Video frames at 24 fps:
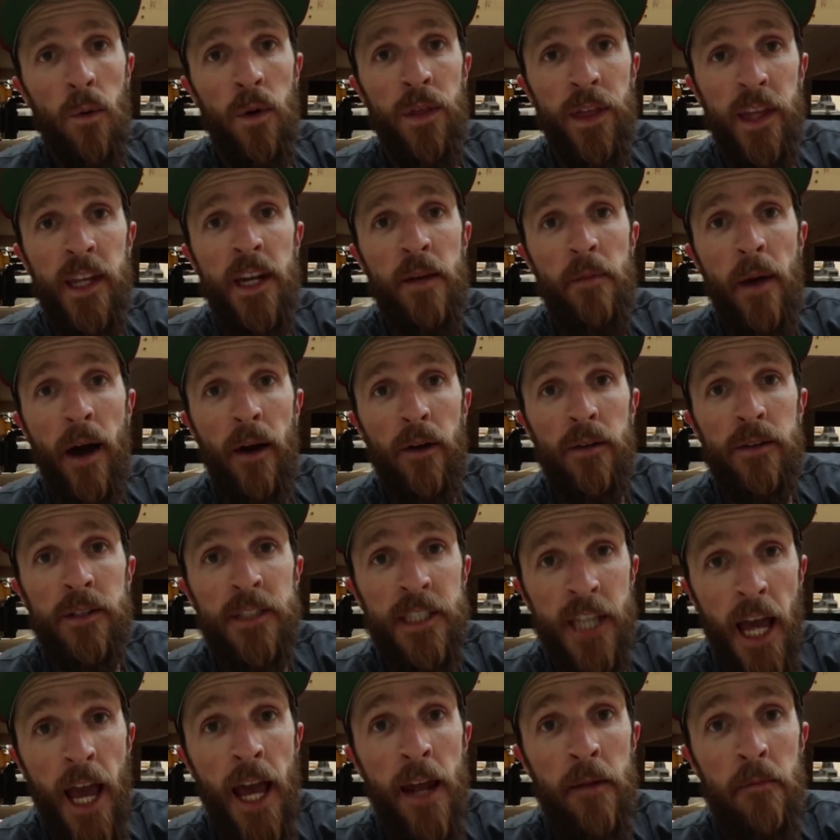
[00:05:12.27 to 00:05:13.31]
Within about
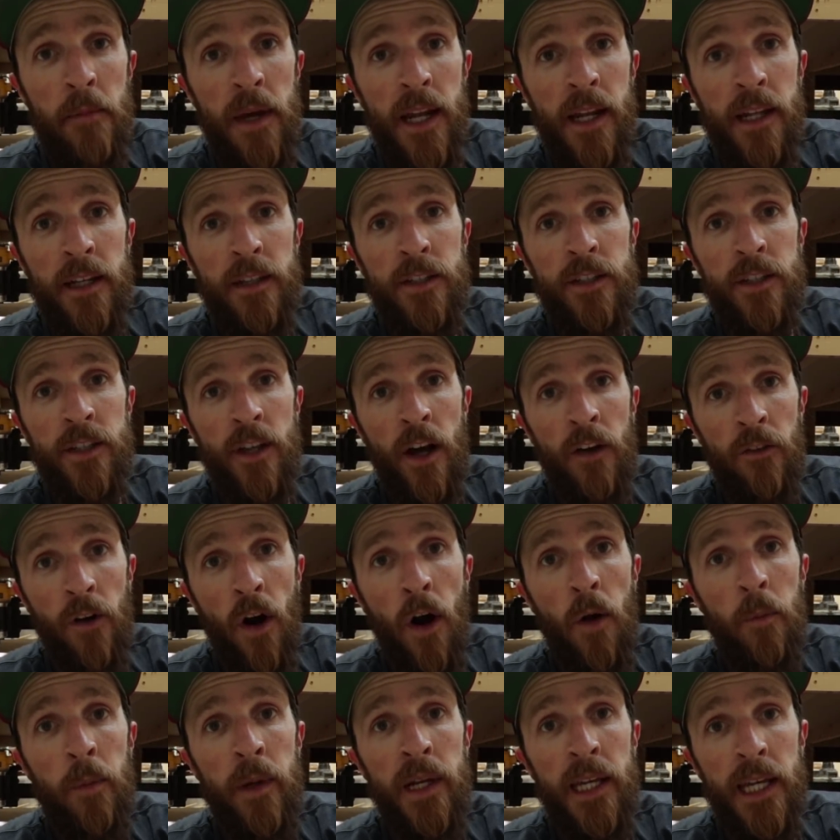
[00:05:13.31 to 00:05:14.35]
10 minutes of
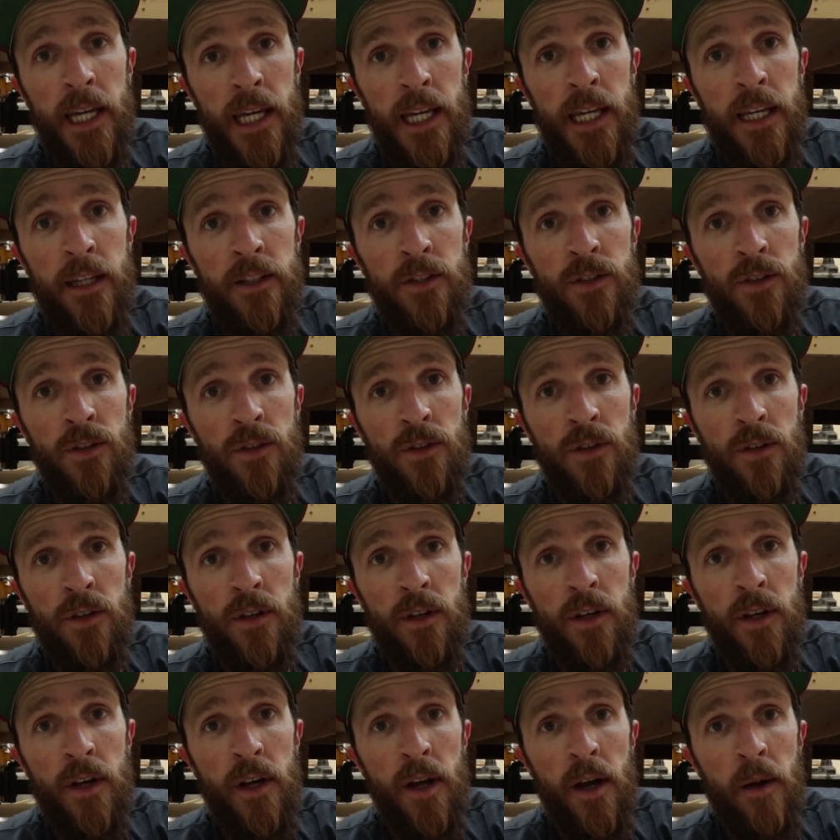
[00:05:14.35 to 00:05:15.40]
opening easel,
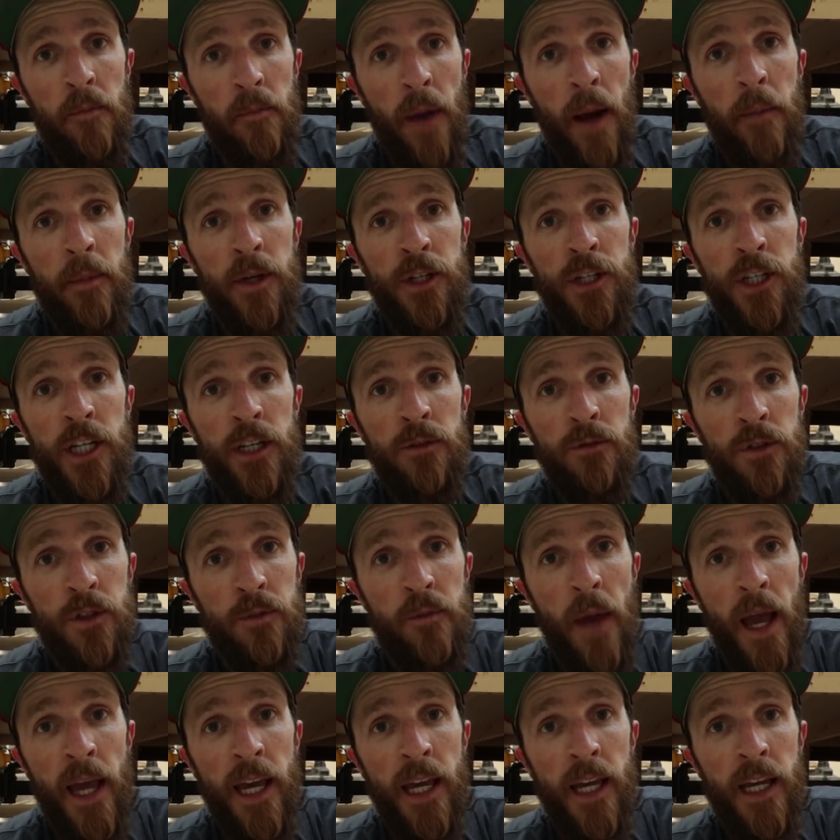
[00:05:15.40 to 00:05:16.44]
my machine was
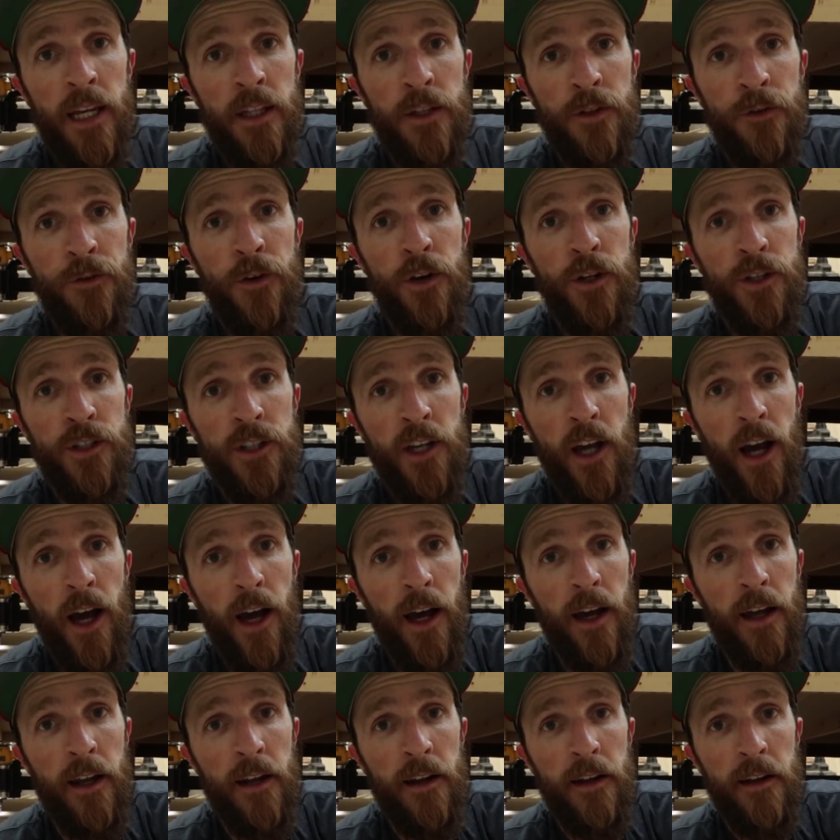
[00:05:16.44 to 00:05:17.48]
making its first
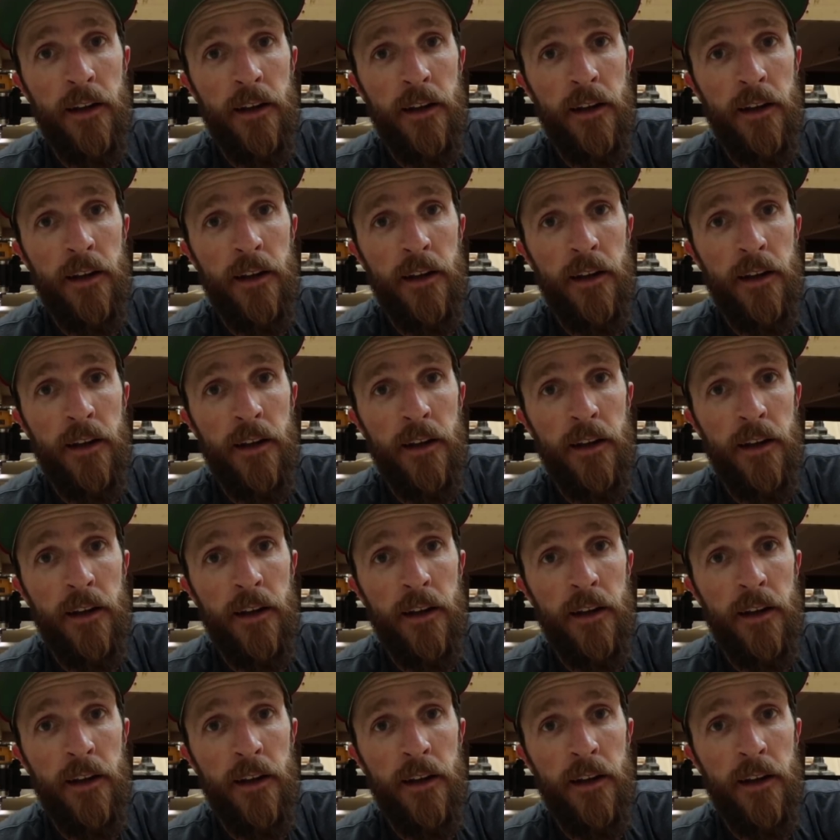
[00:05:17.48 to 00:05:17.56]
cut.